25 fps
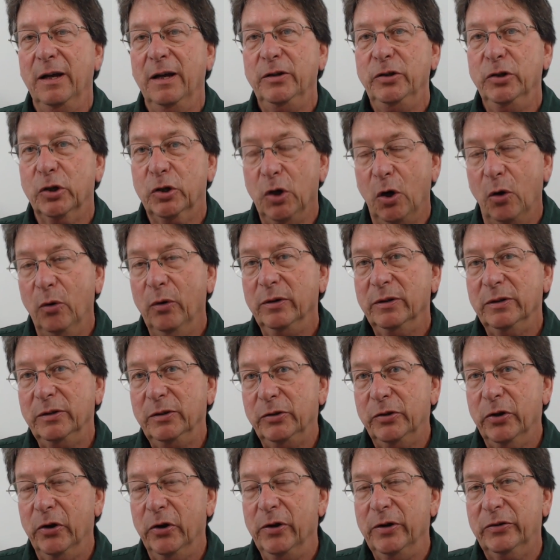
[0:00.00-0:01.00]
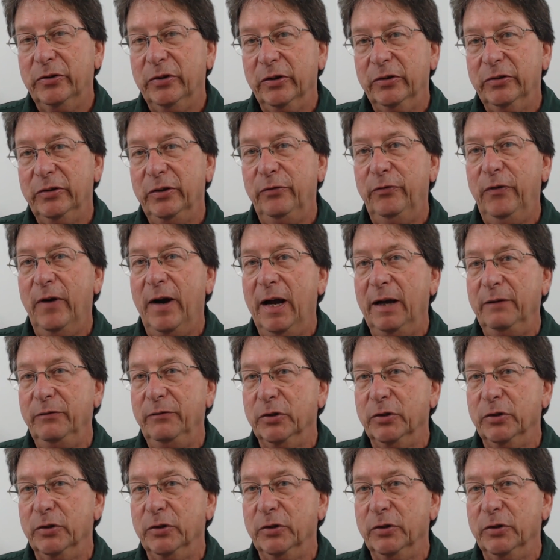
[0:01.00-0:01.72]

You're turning 65,